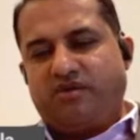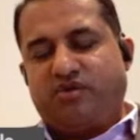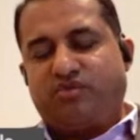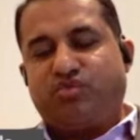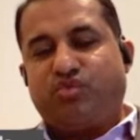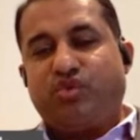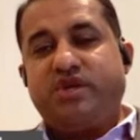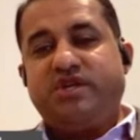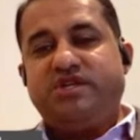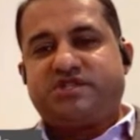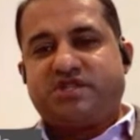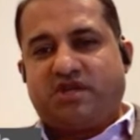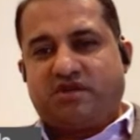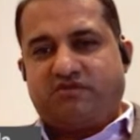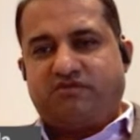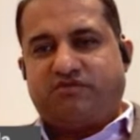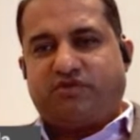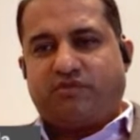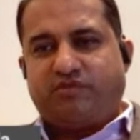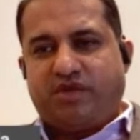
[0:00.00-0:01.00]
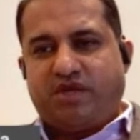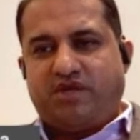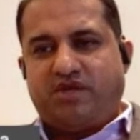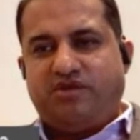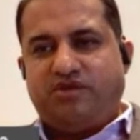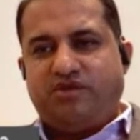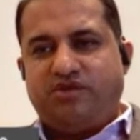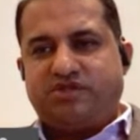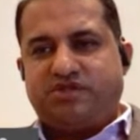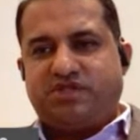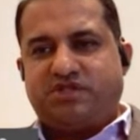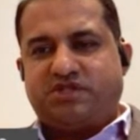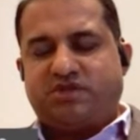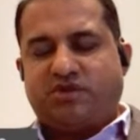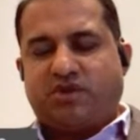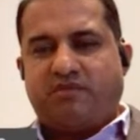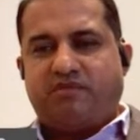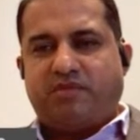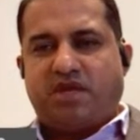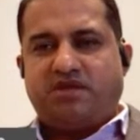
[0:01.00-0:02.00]
good reason for me to use it.
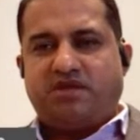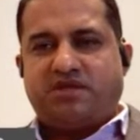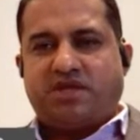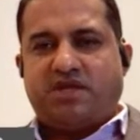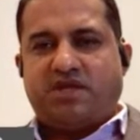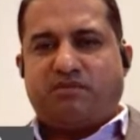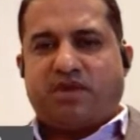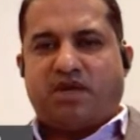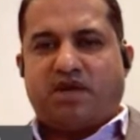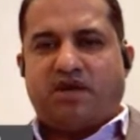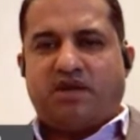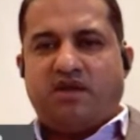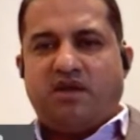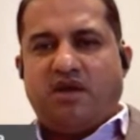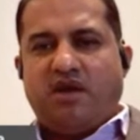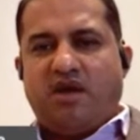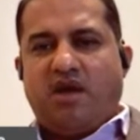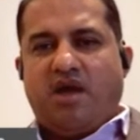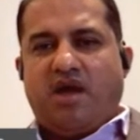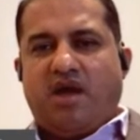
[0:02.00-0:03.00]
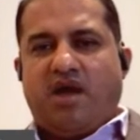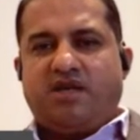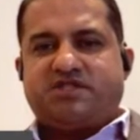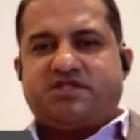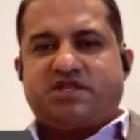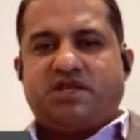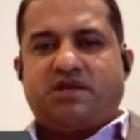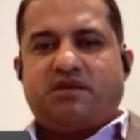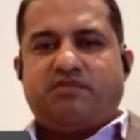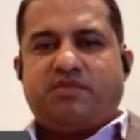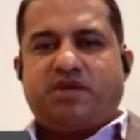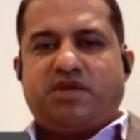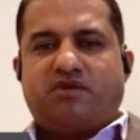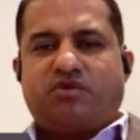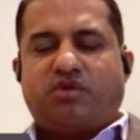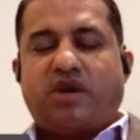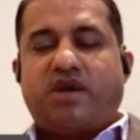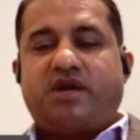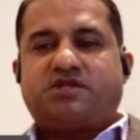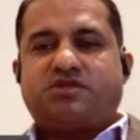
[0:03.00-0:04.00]
So I maintain my CME
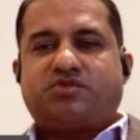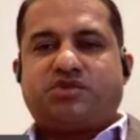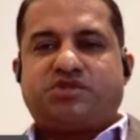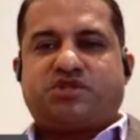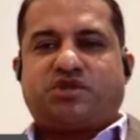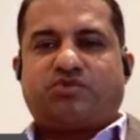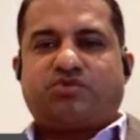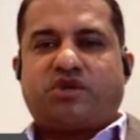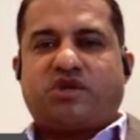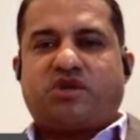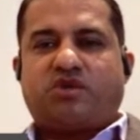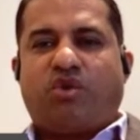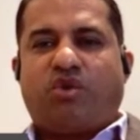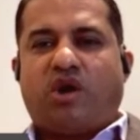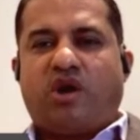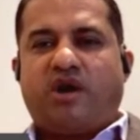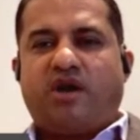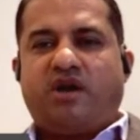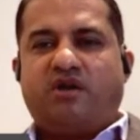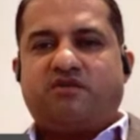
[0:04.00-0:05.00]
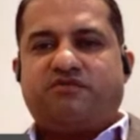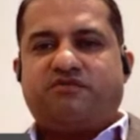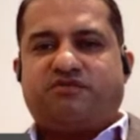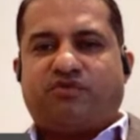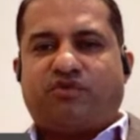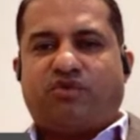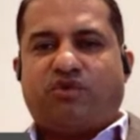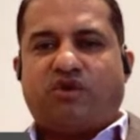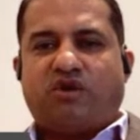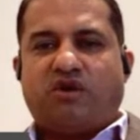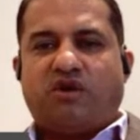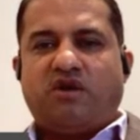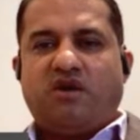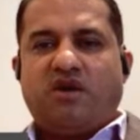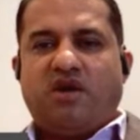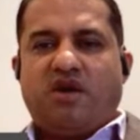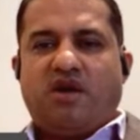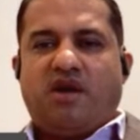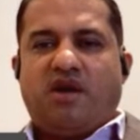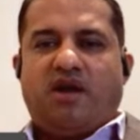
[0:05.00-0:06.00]
credits, which are required for
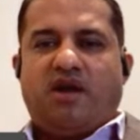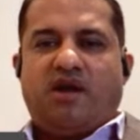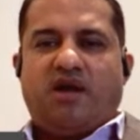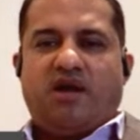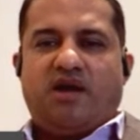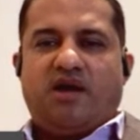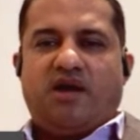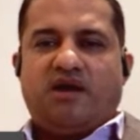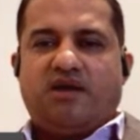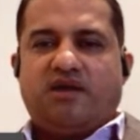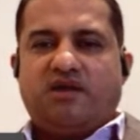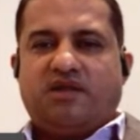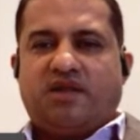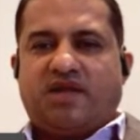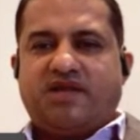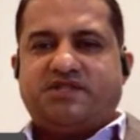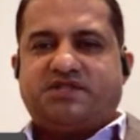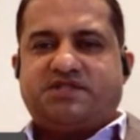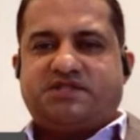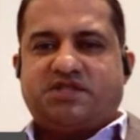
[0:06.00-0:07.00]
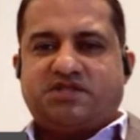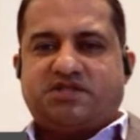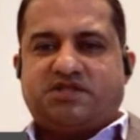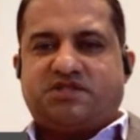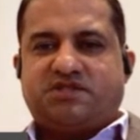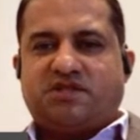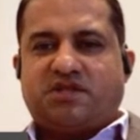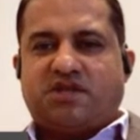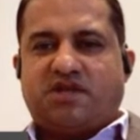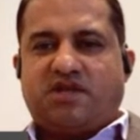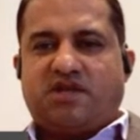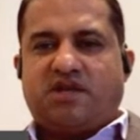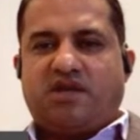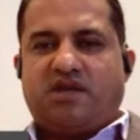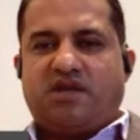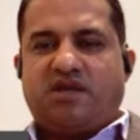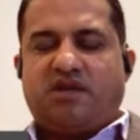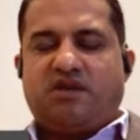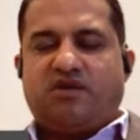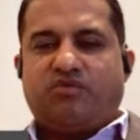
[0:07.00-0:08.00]
license
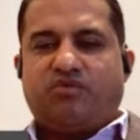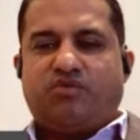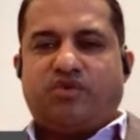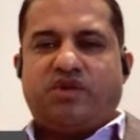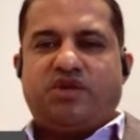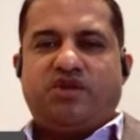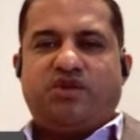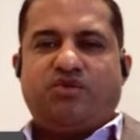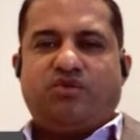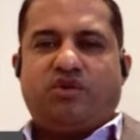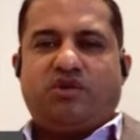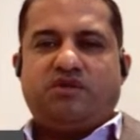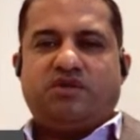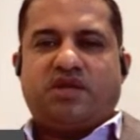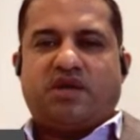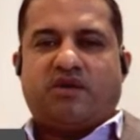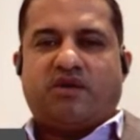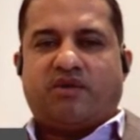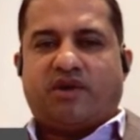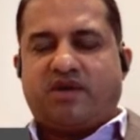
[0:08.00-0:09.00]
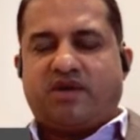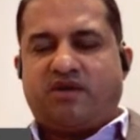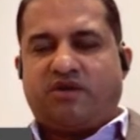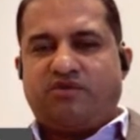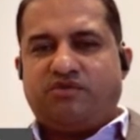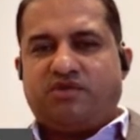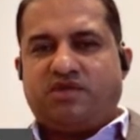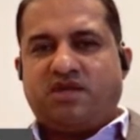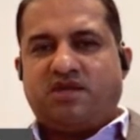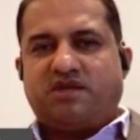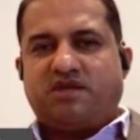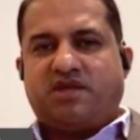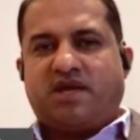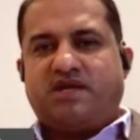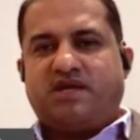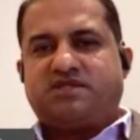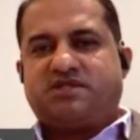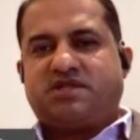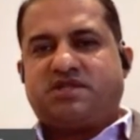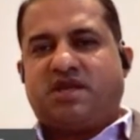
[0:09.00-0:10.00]
renewal. Now, I don't think
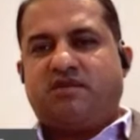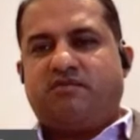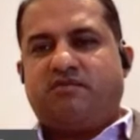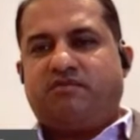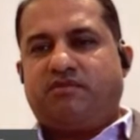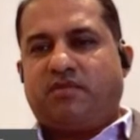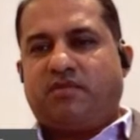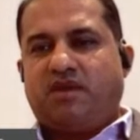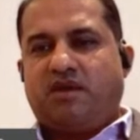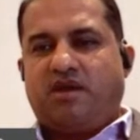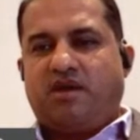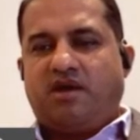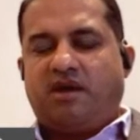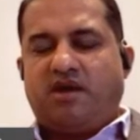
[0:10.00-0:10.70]
that same